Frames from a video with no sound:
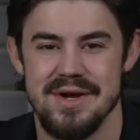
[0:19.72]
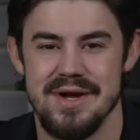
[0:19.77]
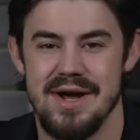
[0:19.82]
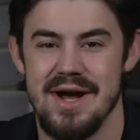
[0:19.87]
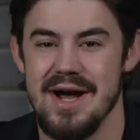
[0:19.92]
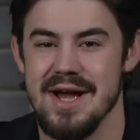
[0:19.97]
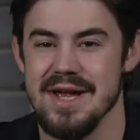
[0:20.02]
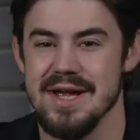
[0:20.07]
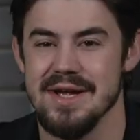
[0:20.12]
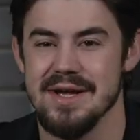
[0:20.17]

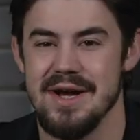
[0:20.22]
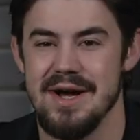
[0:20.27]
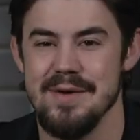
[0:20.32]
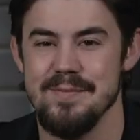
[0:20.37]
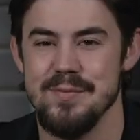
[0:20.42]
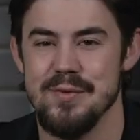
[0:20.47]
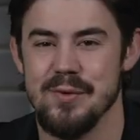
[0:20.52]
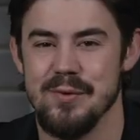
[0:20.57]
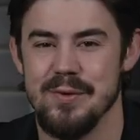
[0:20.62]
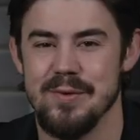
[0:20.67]
Hi,
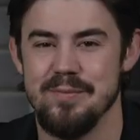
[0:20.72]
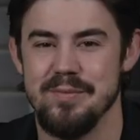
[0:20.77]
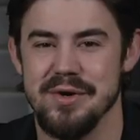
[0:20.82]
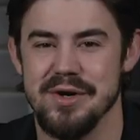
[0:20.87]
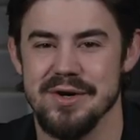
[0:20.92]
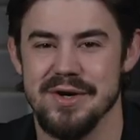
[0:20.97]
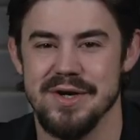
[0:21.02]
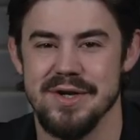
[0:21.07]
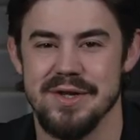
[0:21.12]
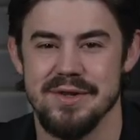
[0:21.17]
I'm Nolan
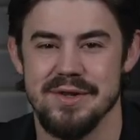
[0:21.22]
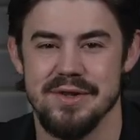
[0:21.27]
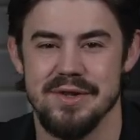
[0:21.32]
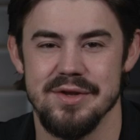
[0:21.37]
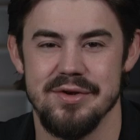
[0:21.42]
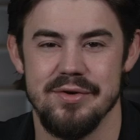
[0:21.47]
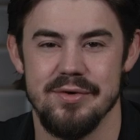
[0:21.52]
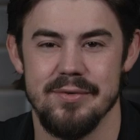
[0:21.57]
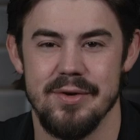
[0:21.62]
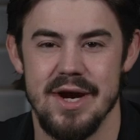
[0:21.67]
Beery, the
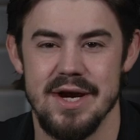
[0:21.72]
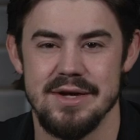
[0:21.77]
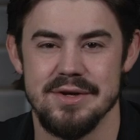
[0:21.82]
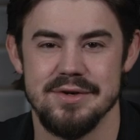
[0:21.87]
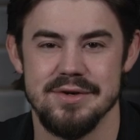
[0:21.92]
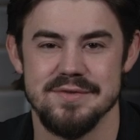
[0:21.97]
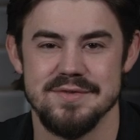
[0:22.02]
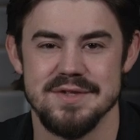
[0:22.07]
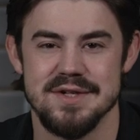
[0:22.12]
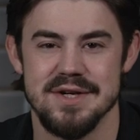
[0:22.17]

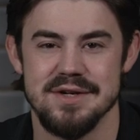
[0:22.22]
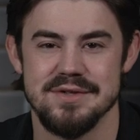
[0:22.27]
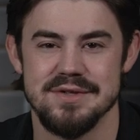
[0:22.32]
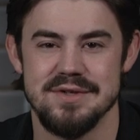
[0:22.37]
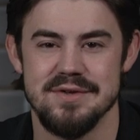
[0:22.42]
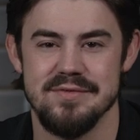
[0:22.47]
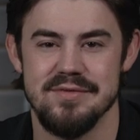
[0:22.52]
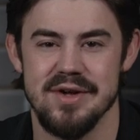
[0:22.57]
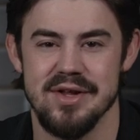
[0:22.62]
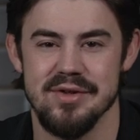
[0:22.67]
Director of Sales
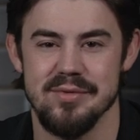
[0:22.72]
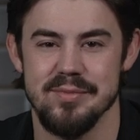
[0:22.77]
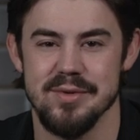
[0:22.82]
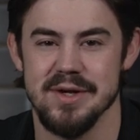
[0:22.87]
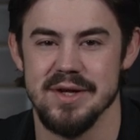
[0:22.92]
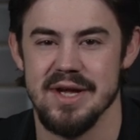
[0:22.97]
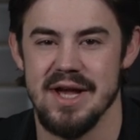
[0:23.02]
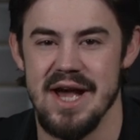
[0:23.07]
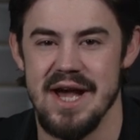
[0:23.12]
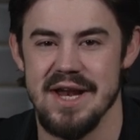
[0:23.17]

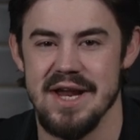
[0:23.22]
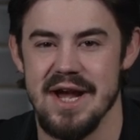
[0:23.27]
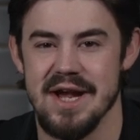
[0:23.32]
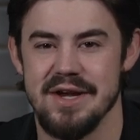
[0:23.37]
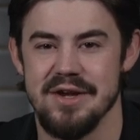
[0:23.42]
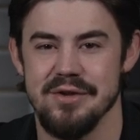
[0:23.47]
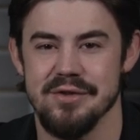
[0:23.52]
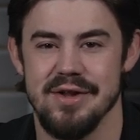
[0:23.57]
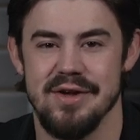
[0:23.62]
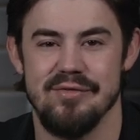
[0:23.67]
Development at
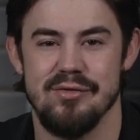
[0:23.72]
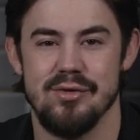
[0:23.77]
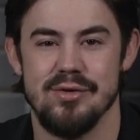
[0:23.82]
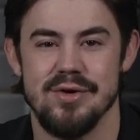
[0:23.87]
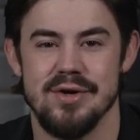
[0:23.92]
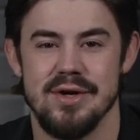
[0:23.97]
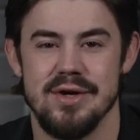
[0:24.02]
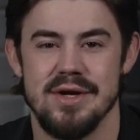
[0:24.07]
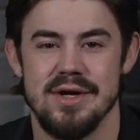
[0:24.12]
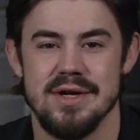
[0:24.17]

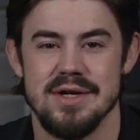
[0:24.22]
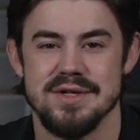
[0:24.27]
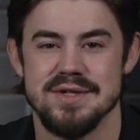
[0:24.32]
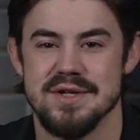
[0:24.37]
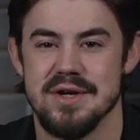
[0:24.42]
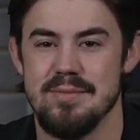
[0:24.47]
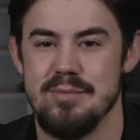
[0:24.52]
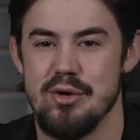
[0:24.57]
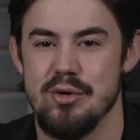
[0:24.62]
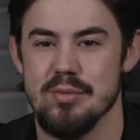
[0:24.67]
AccuLevel.
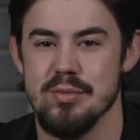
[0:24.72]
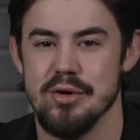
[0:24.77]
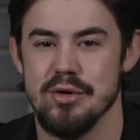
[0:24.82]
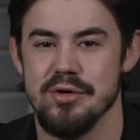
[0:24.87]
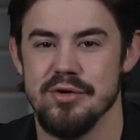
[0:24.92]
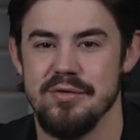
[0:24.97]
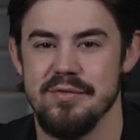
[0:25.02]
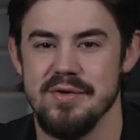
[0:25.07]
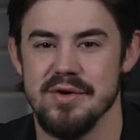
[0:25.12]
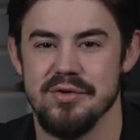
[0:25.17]
Some
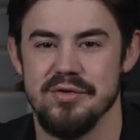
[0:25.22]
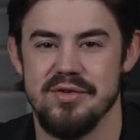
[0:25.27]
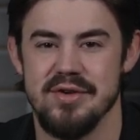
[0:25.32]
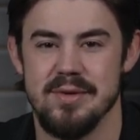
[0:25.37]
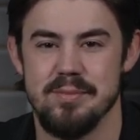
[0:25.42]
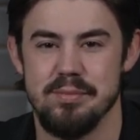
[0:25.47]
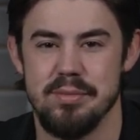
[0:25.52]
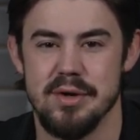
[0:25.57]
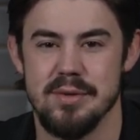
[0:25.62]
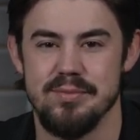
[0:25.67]
homeowners feel
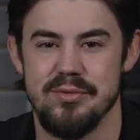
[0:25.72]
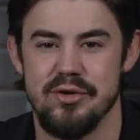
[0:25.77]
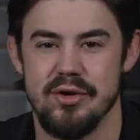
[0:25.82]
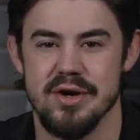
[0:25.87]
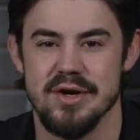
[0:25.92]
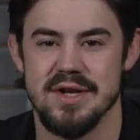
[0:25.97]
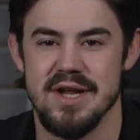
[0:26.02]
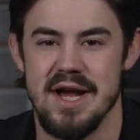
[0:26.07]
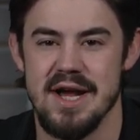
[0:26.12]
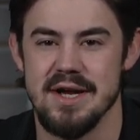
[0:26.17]
sump pumps are
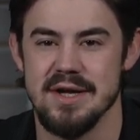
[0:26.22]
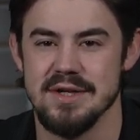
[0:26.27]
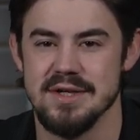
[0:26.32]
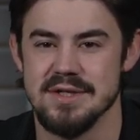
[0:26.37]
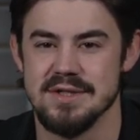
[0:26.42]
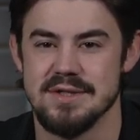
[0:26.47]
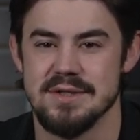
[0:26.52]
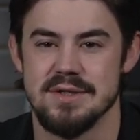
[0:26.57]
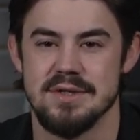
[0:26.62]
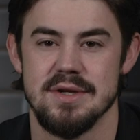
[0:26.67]

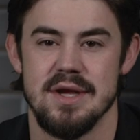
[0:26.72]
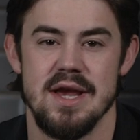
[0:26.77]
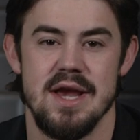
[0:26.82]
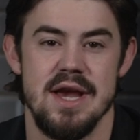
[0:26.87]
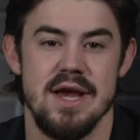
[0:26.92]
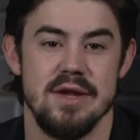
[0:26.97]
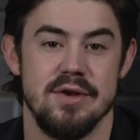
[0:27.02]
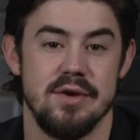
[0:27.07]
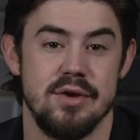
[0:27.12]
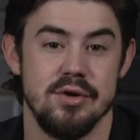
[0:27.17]
antagonists
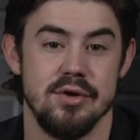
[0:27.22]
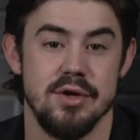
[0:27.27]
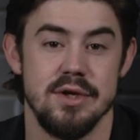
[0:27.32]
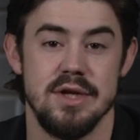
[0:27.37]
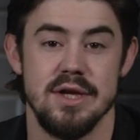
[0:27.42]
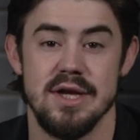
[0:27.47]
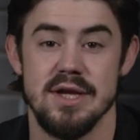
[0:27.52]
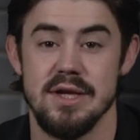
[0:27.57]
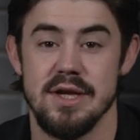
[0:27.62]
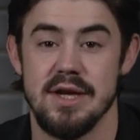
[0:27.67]
and
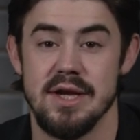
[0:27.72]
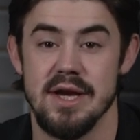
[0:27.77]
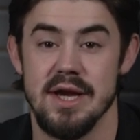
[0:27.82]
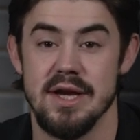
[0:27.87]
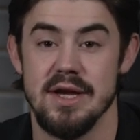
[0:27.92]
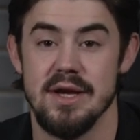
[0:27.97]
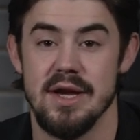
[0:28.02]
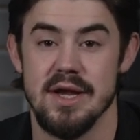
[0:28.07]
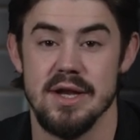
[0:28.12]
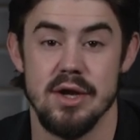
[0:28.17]
could
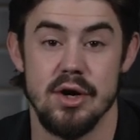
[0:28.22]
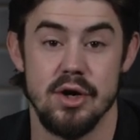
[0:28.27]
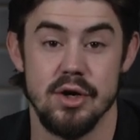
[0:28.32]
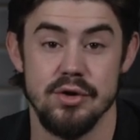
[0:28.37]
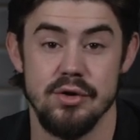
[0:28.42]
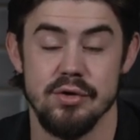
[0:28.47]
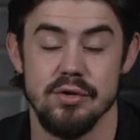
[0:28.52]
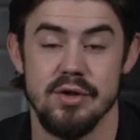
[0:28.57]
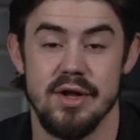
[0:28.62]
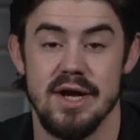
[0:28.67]
indicate an
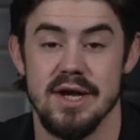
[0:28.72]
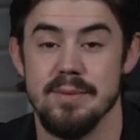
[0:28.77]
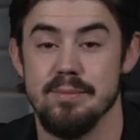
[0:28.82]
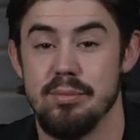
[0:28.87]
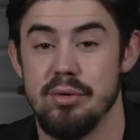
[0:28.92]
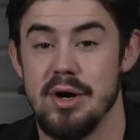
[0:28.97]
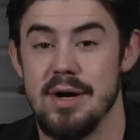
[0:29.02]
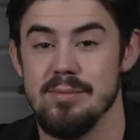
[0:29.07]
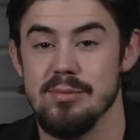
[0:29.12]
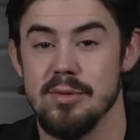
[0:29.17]
underlying
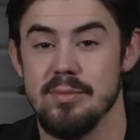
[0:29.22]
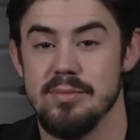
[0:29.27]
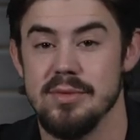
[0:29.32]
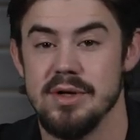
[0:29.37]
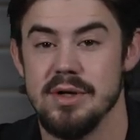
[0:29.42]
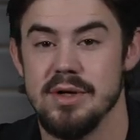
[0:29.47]
problem.